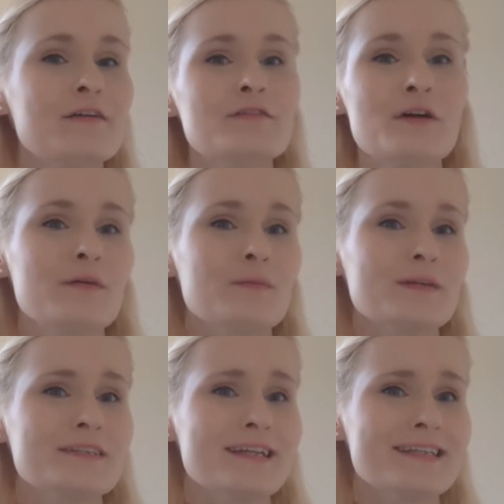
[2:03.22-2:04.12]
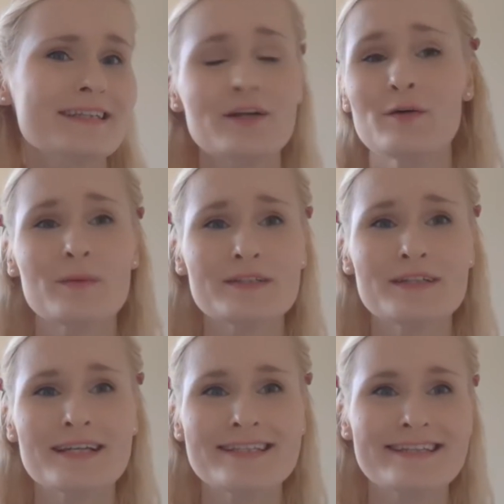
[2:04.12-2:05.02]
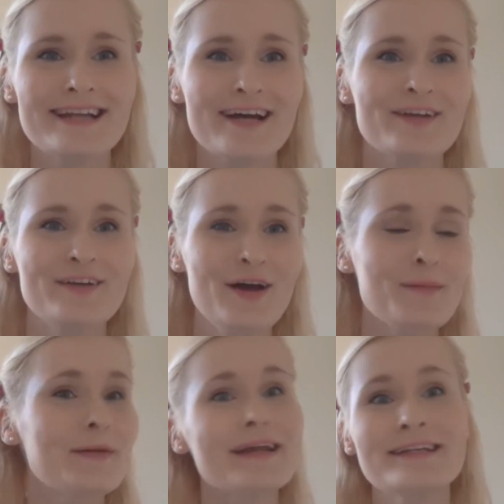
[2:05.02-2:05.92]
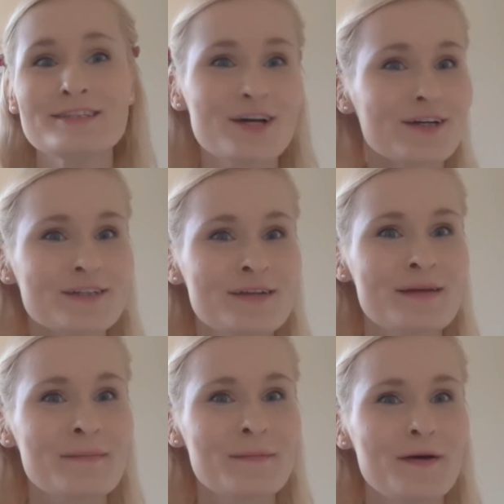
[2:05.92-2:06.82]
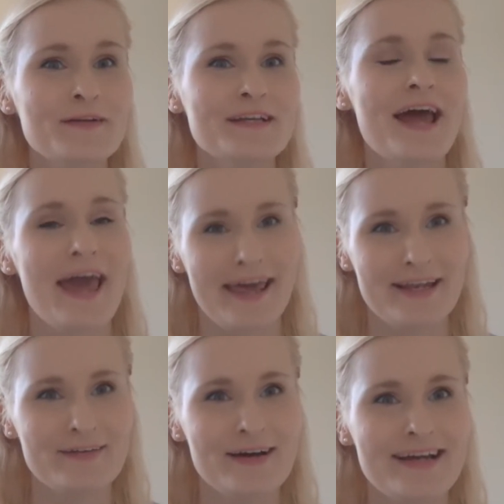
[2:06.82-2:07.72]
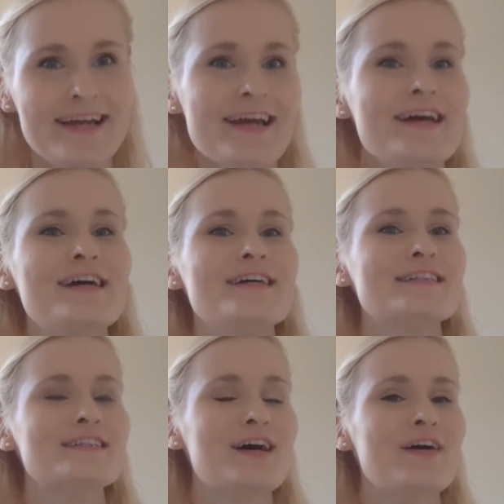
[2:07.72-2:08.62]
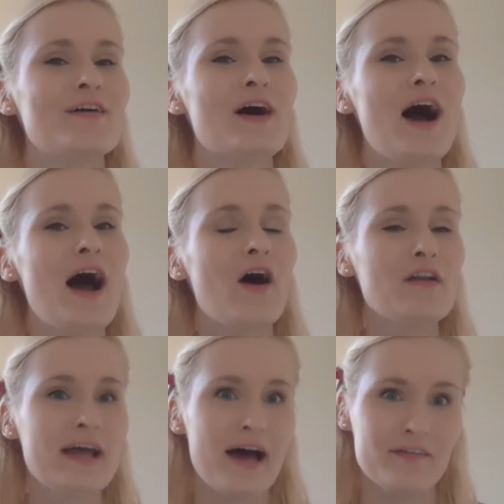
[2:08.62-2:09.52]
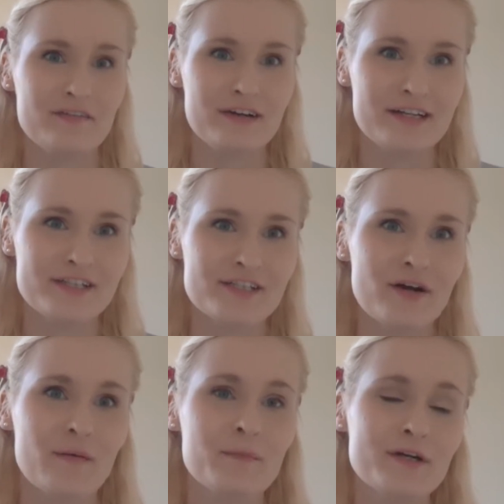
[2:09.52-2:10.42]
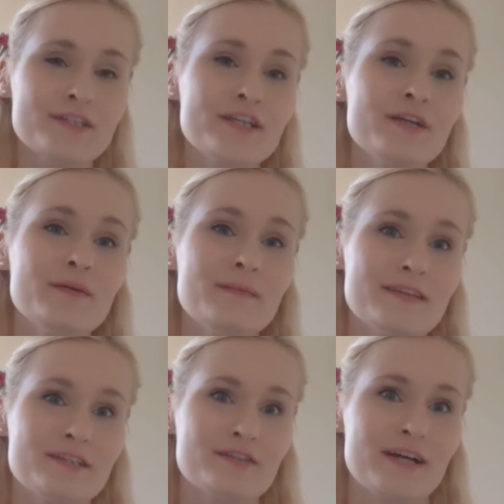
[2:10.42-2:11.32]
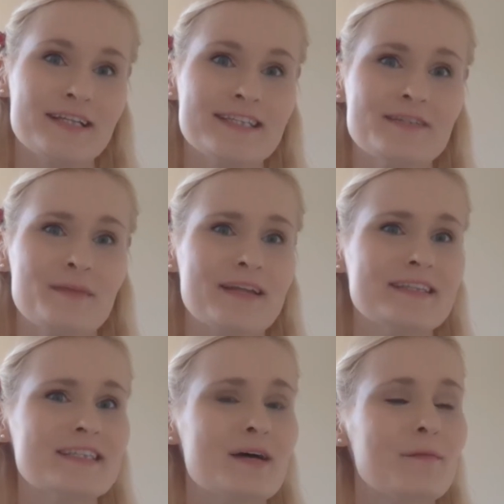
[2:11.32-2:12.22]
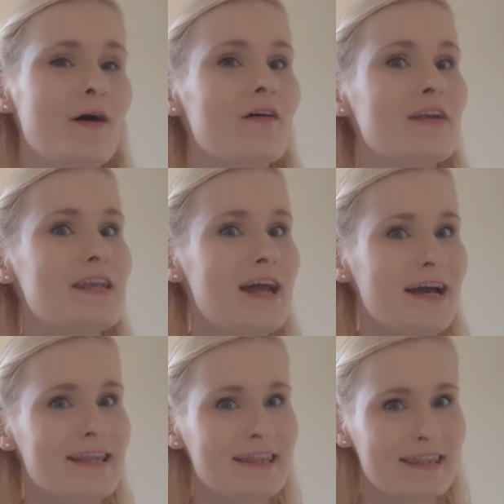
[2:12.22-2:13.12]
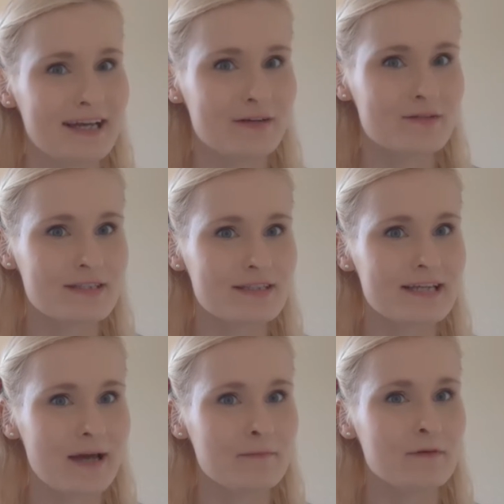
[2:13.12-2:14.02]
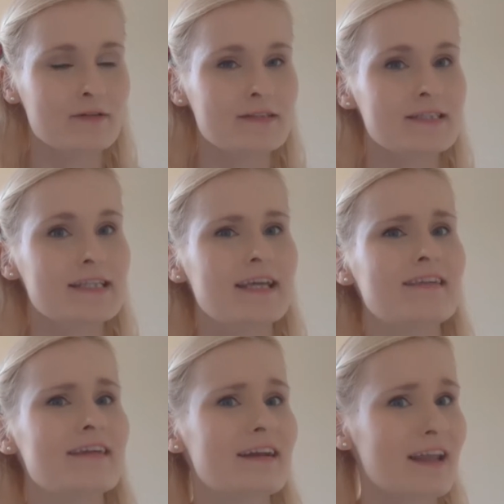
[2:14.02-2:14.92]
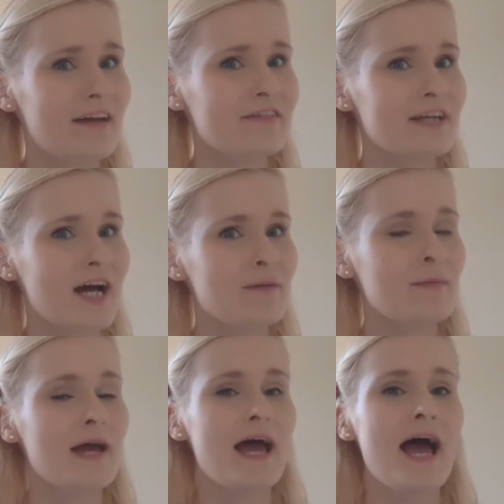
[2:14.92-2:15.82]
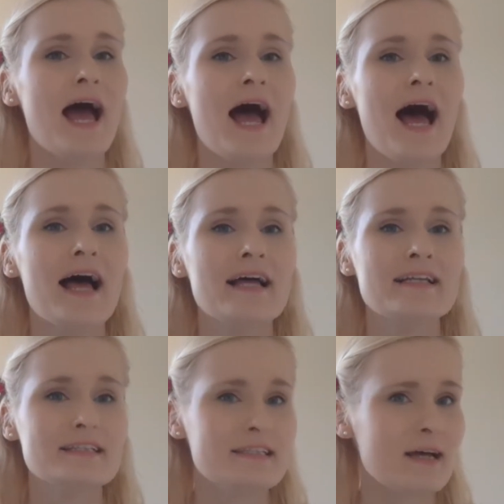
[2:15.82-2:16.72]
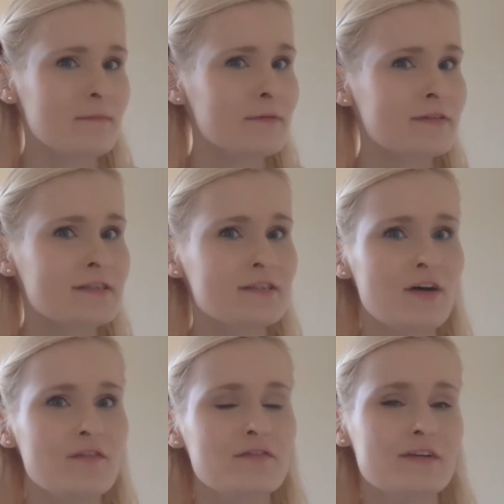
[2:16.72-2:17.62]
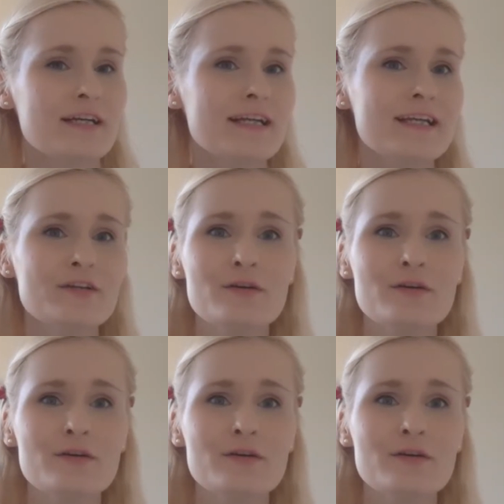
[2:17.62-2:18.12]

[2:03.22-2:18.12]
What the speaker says: don't want to listen or want to listen, I don't know, but I talk to them about it anyway. So on average, a person who menstruates spends about 9,000 tampons in their lifetime. And tampons don't really do